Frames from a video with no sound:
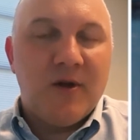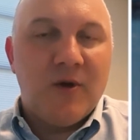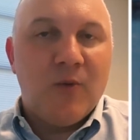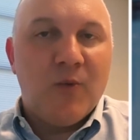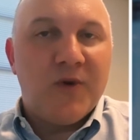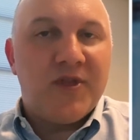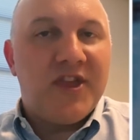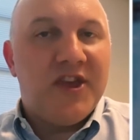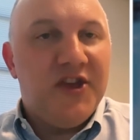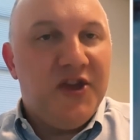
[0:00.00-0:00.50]

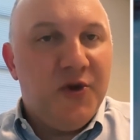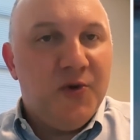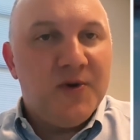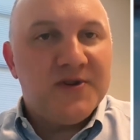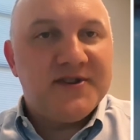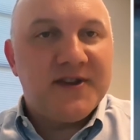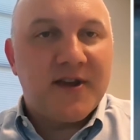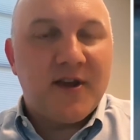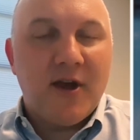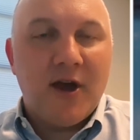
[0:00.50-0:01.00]
With the
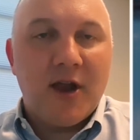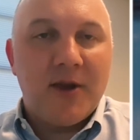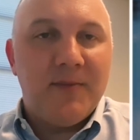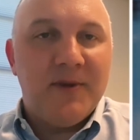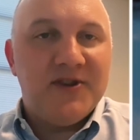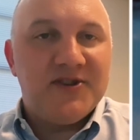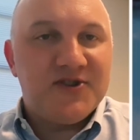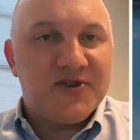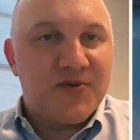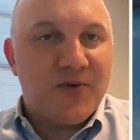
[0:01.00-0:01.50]
U.S. economy
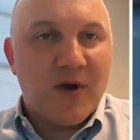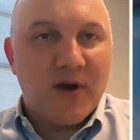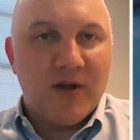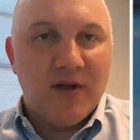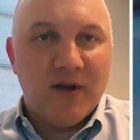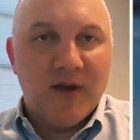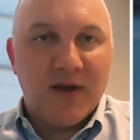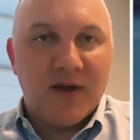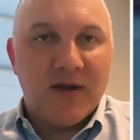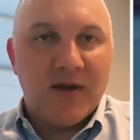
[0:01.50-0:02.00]

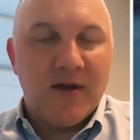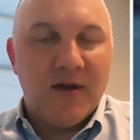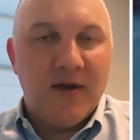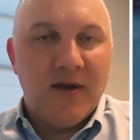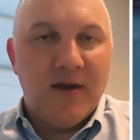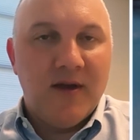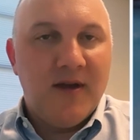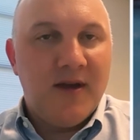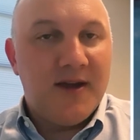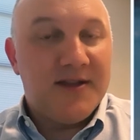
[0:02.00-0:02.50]
struggling
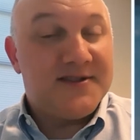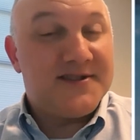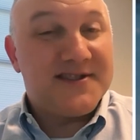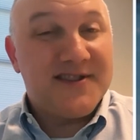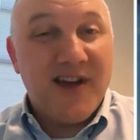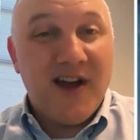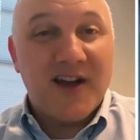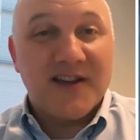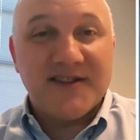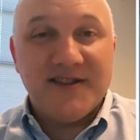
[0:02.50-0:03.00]
and
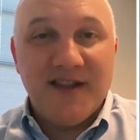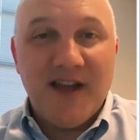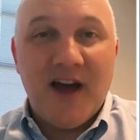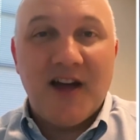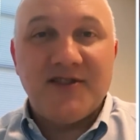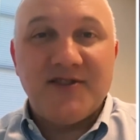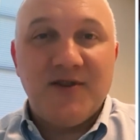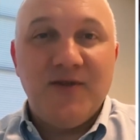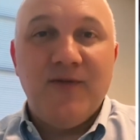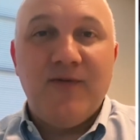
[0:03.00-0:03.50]
stocks
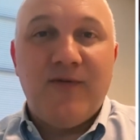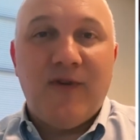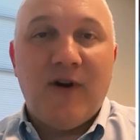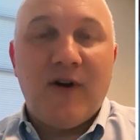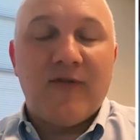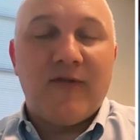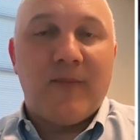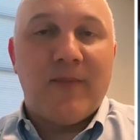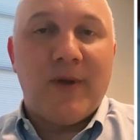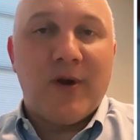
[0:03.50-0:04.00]
not too far
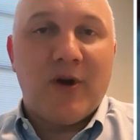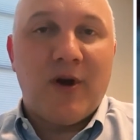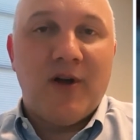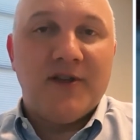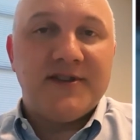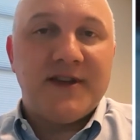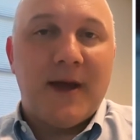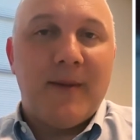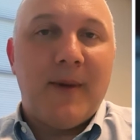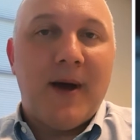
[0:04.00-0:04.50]
from their
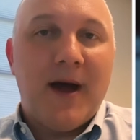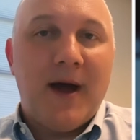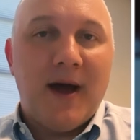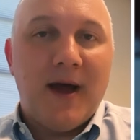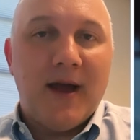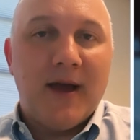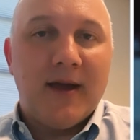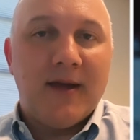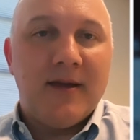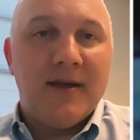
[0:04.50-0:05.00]
all-time
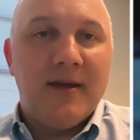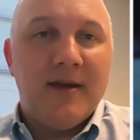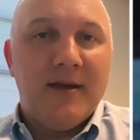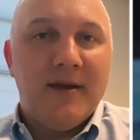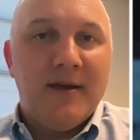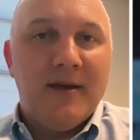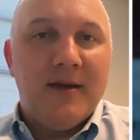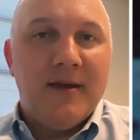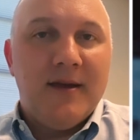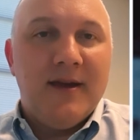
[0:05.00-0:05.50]
high,
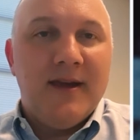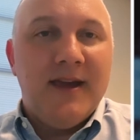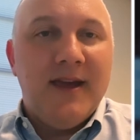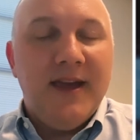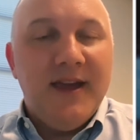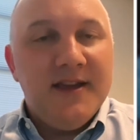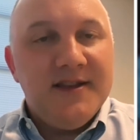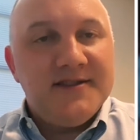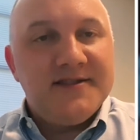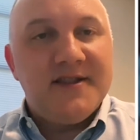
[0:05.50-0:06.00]

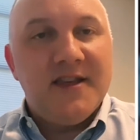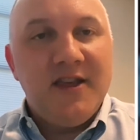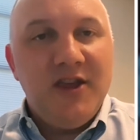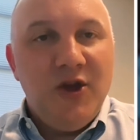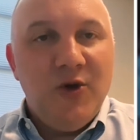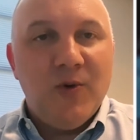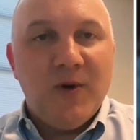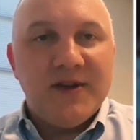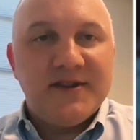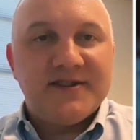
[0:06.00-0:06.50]
is the
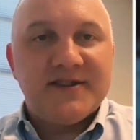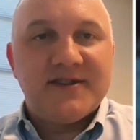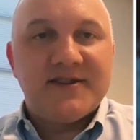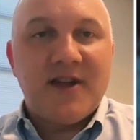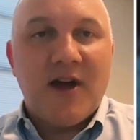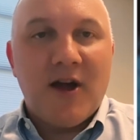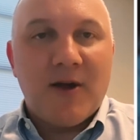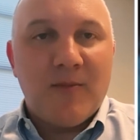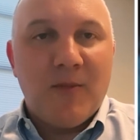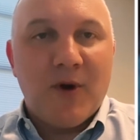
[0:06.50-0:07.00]
U.S.
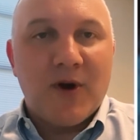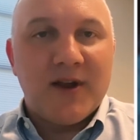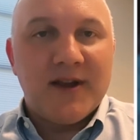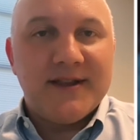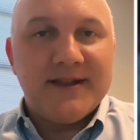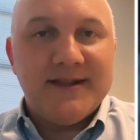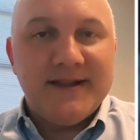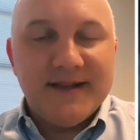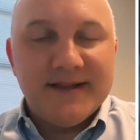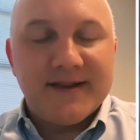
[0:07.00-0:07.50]
stock
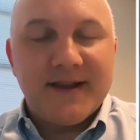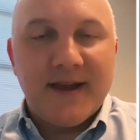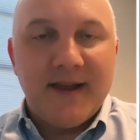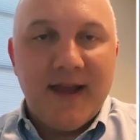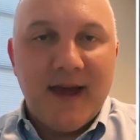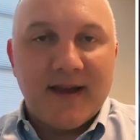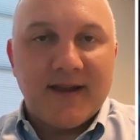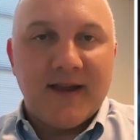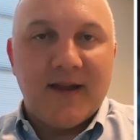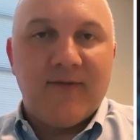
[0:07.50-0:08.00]
market
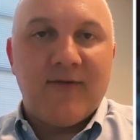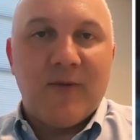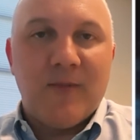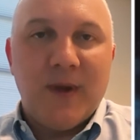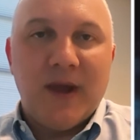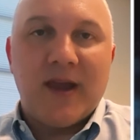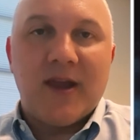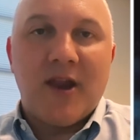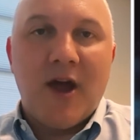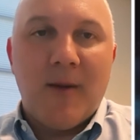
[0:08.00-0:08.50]
disconnecting from
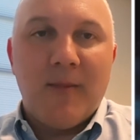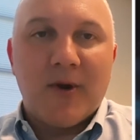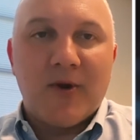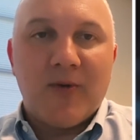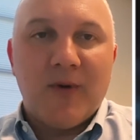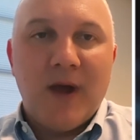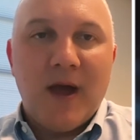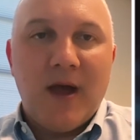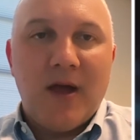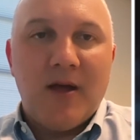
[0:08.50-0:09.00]
economic
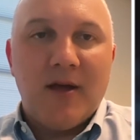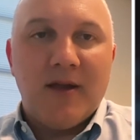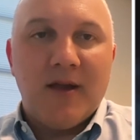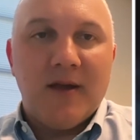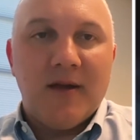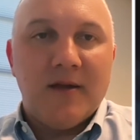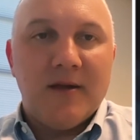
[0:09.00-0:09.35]
reality?